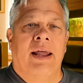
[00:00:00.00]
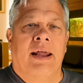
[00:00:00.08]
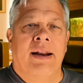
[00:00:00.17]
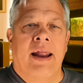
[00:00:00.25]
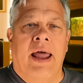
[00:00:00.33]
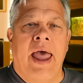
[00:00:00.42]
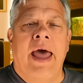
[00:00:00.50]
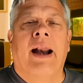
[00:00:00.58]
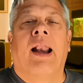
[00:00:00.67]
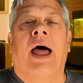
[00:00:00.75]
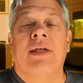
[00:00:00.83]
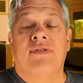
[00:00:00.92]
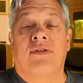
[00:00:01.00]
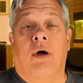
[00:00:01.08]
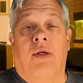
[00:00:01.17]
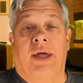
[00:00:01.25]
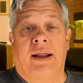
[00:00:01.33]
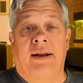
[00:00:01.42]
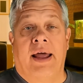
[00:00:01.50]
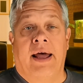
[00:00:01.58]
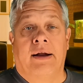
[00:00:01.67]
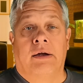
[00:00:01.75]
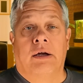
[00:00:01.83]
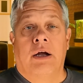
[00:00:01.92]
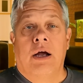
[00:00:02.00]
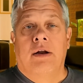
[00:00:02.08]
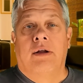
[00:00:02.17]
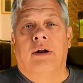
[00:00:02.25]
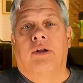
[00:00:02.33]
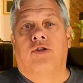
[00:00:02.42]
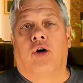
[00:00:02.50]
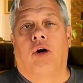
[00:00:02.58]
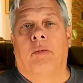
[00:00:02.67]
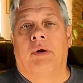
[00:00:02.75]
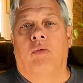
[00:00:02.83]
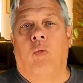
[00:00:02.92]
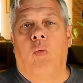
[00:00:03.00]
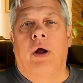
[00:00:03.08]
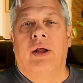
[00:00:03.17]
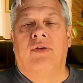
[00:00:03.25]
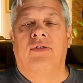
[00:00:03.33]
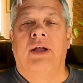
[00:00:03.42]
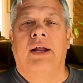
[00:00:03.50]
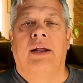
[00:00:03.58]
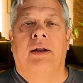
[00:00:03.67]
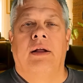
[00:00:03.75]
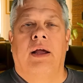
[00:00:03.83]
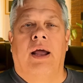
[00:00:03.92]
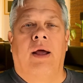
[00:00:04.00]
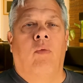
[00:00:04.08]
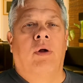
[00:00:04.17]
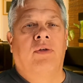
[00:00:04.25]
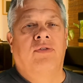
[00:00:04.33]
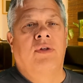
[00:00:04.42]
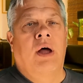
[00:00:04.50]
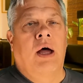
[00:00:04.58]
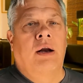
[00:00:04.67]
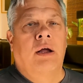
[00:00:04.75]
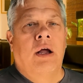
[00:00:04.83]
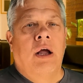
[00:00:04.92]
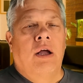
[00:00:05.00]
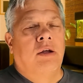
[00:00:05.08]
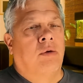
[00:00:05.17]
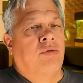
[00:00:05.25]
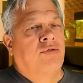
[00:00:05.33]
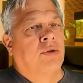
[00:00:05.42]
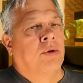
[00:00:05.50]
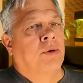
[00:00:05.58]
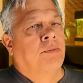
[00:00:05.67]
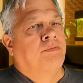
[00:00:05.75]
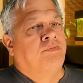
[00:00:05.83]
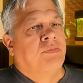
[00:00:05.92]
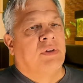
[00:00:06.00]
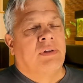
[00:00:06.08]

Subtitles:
and analyzes all that data to determine what is needed and what is not. Soon